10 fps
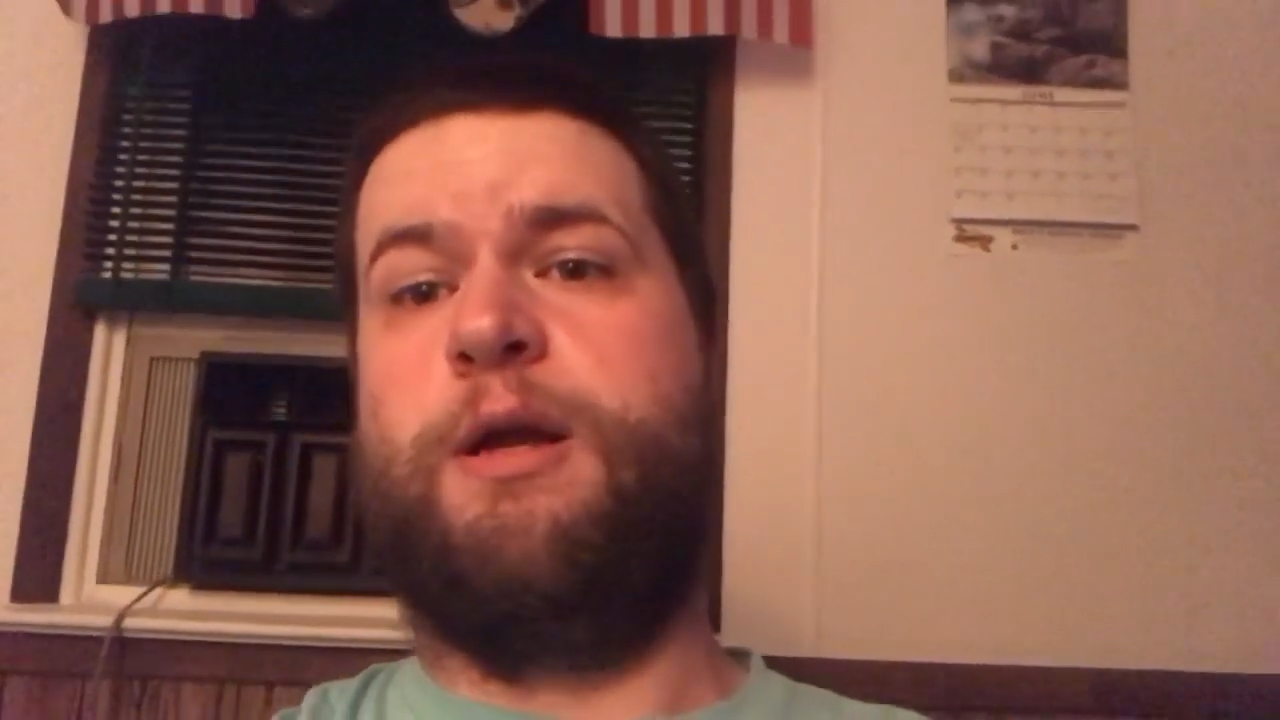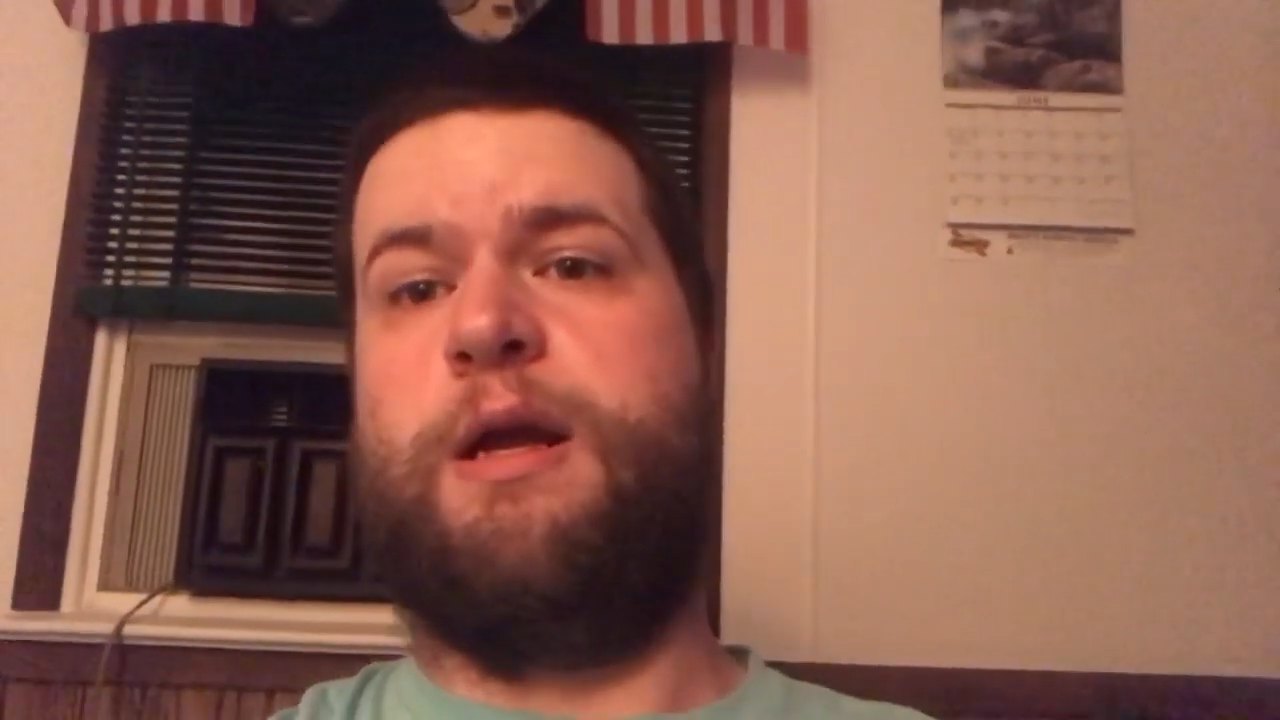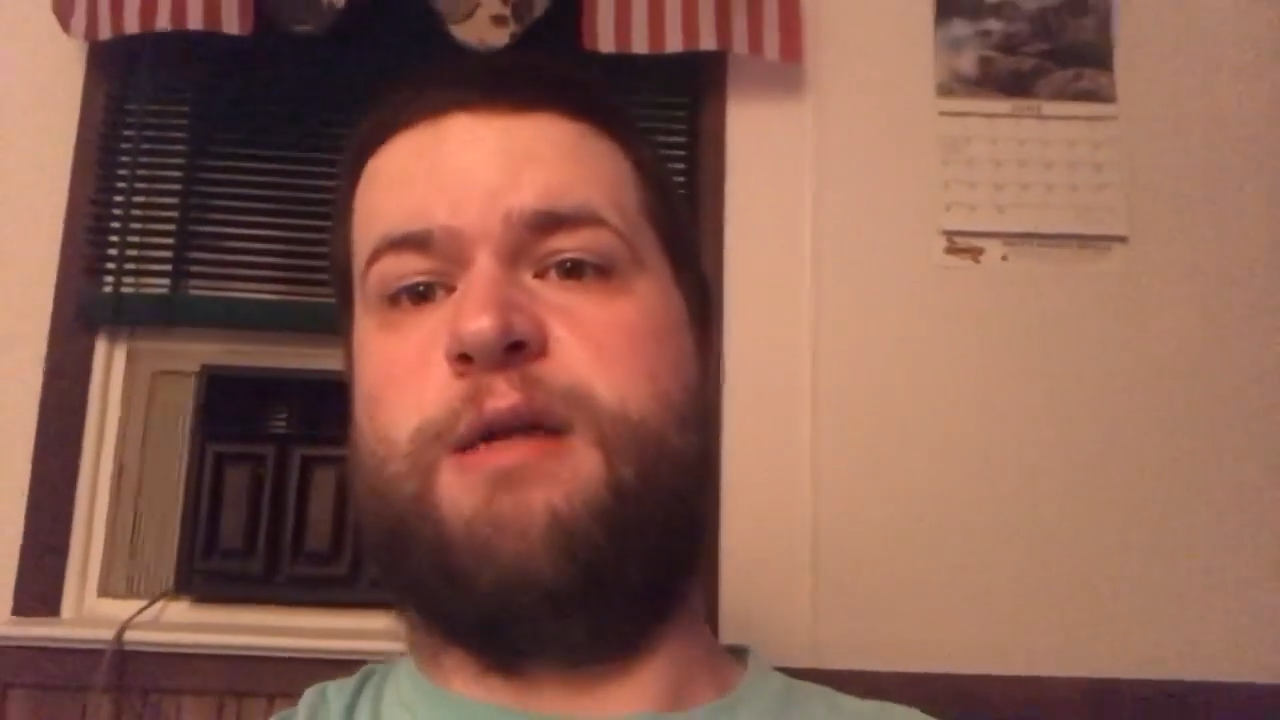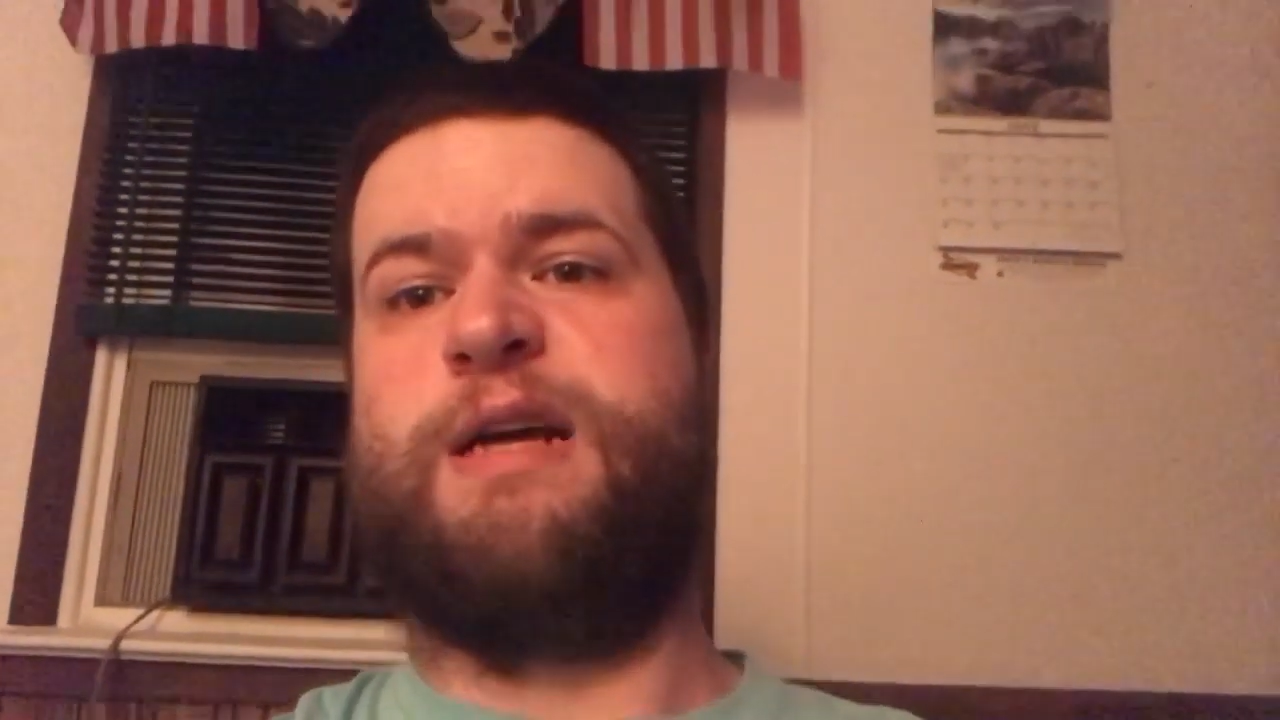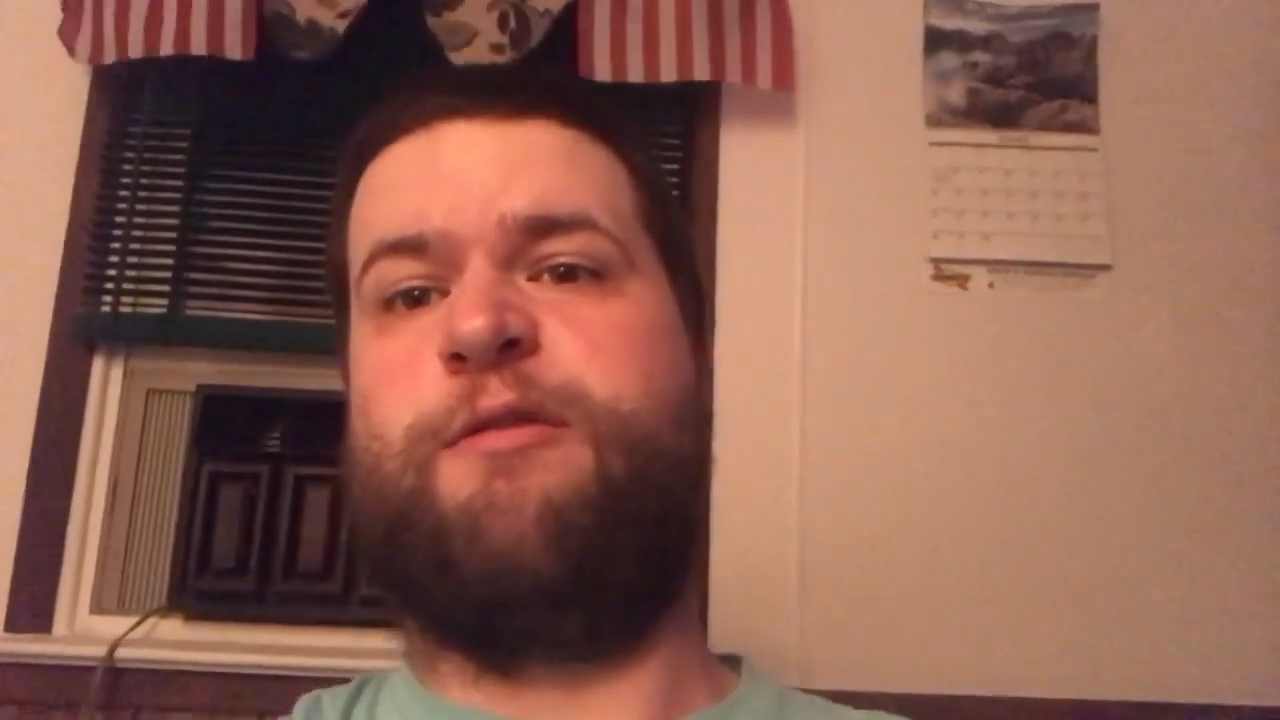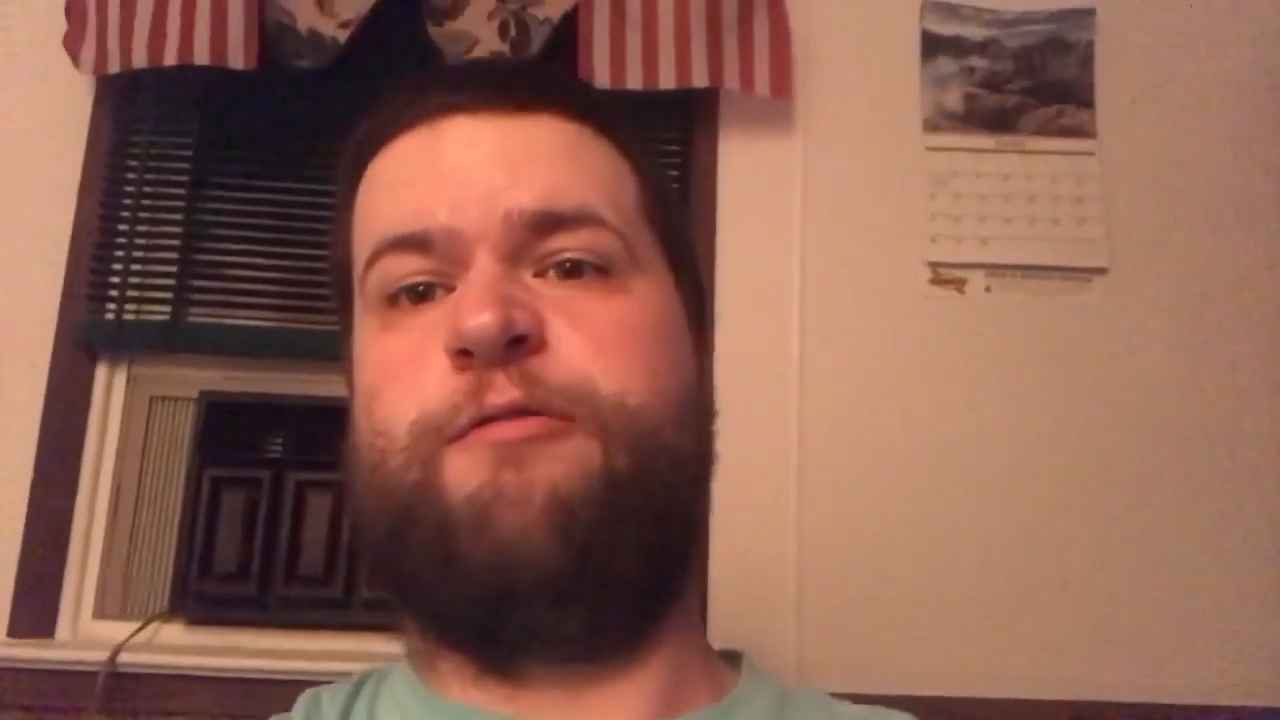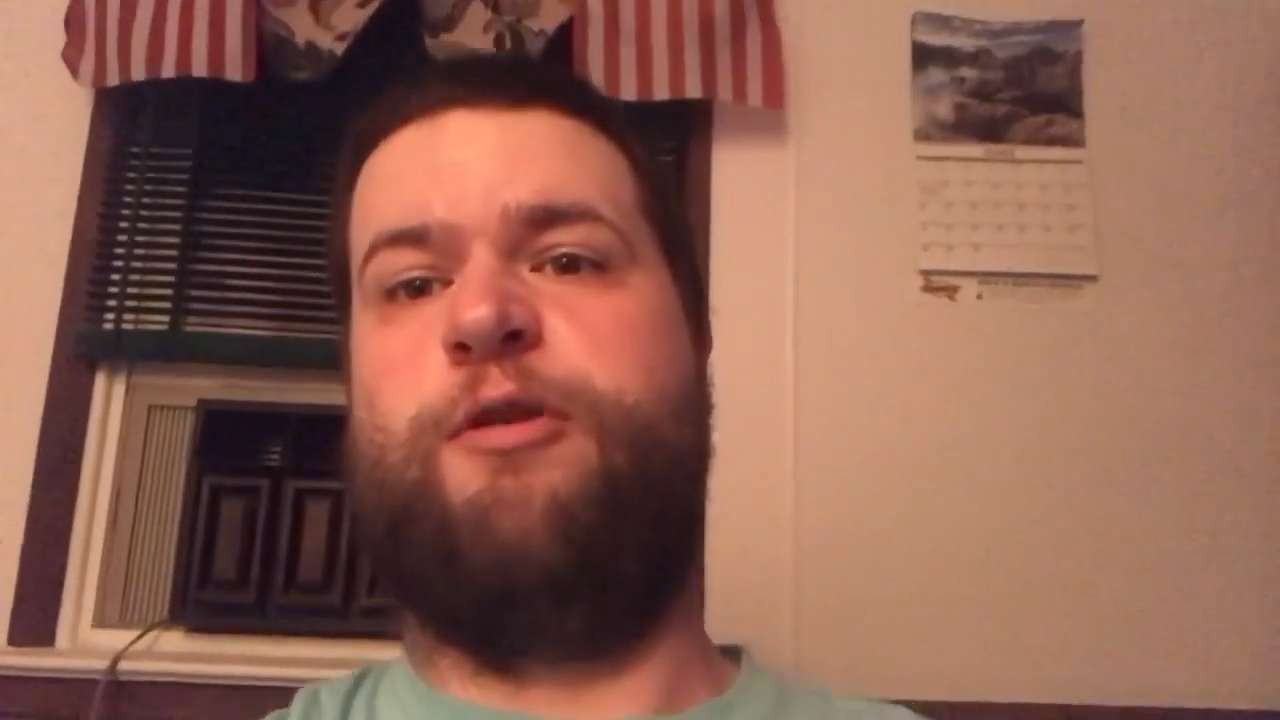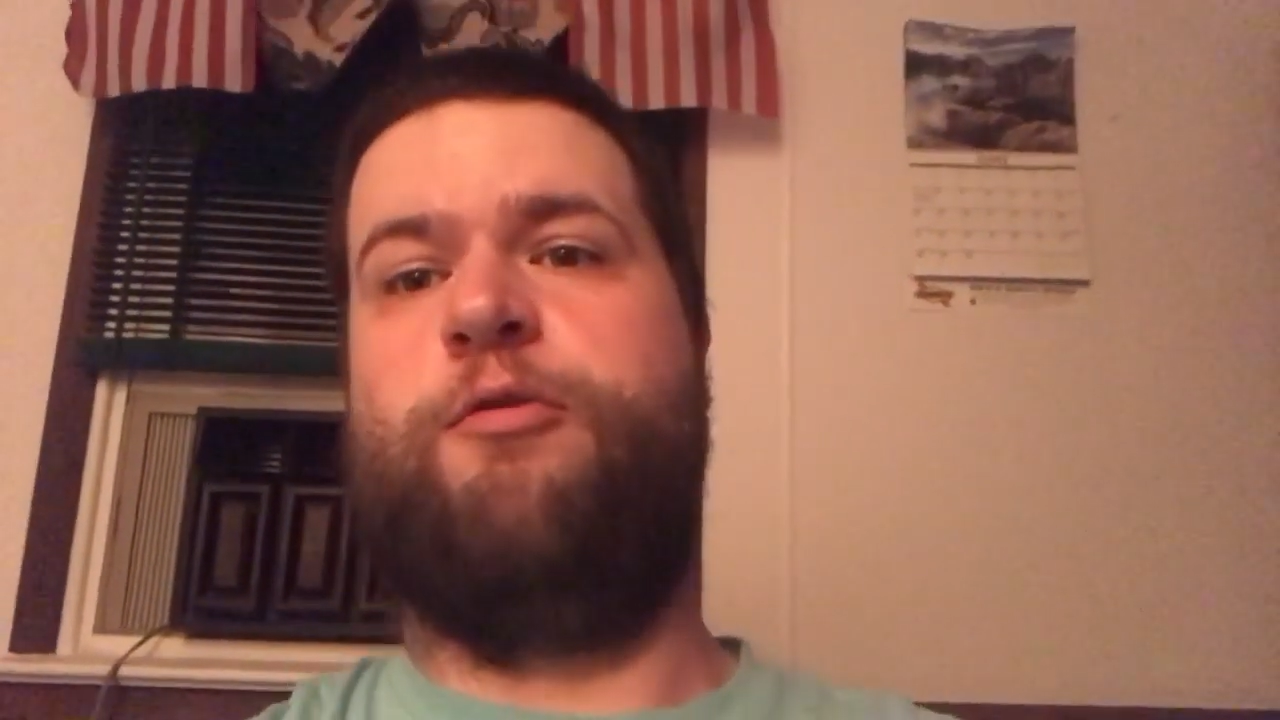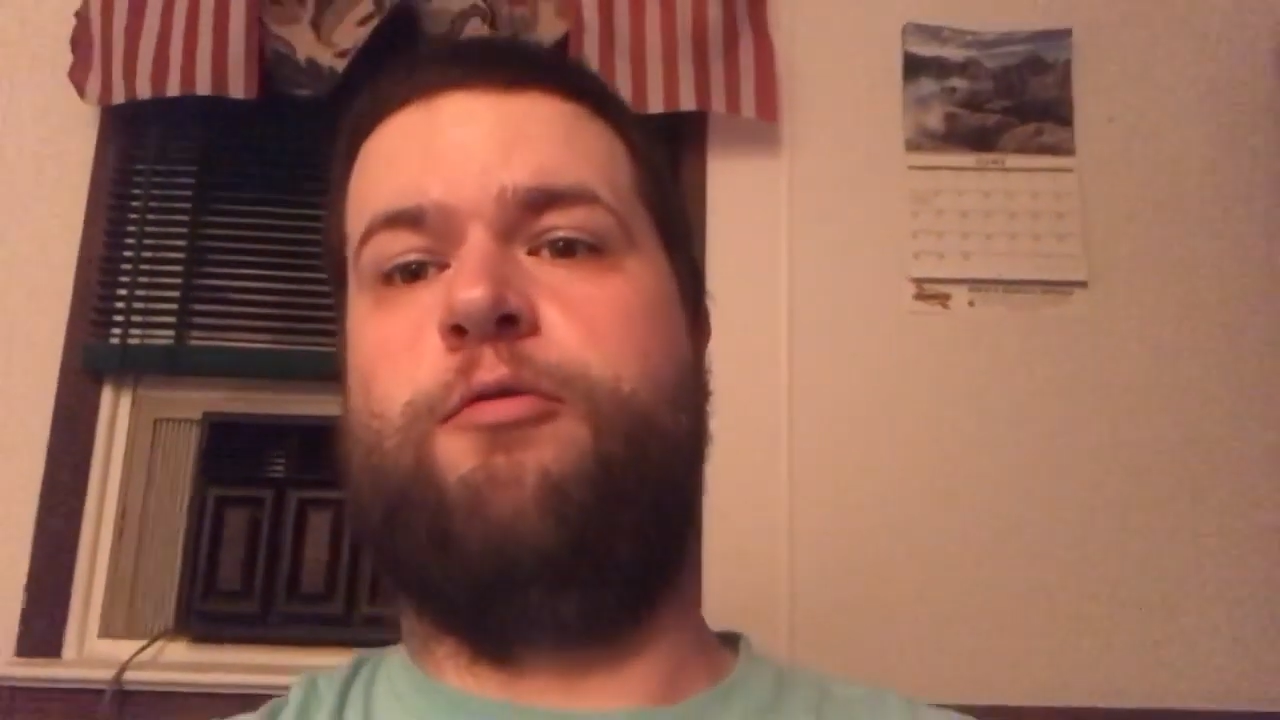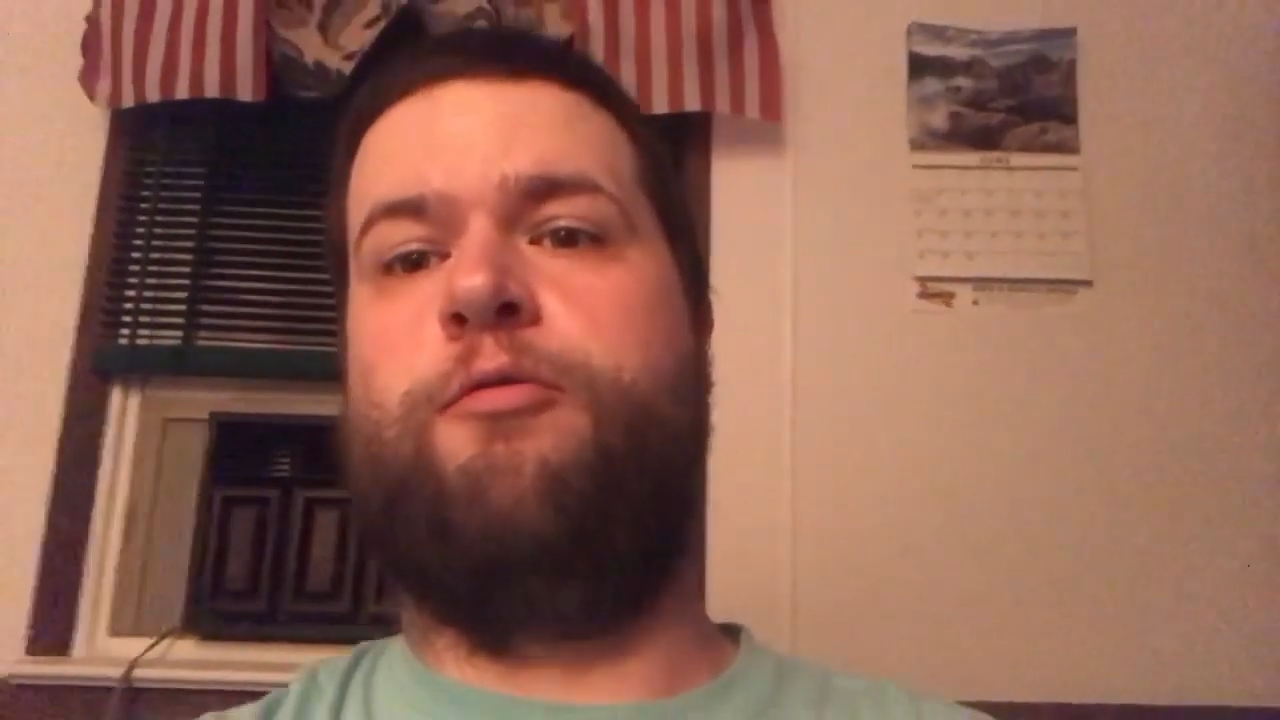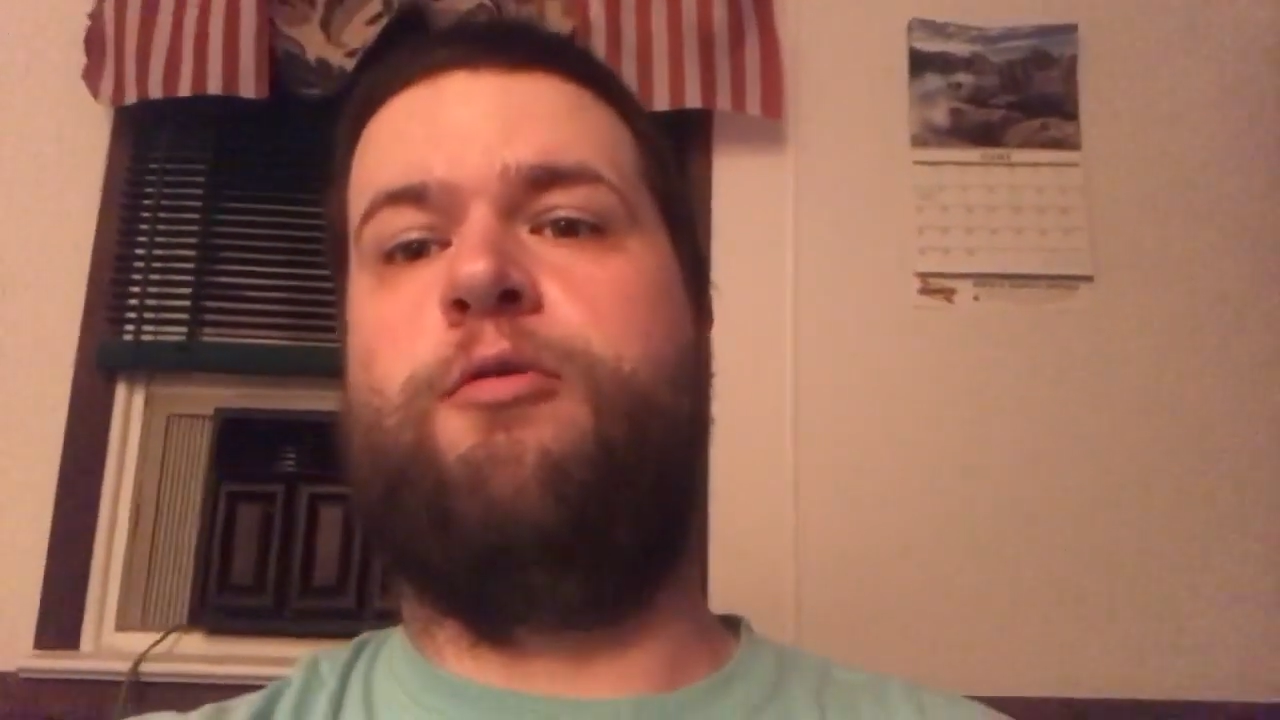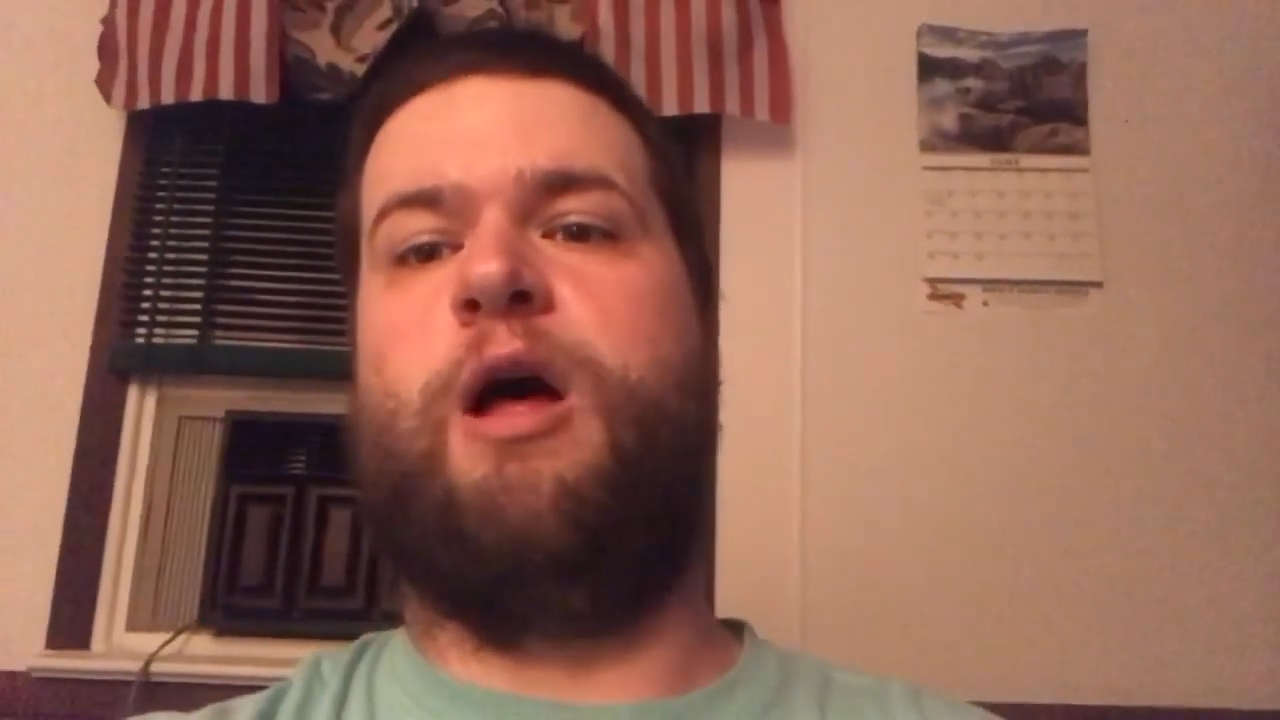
as I review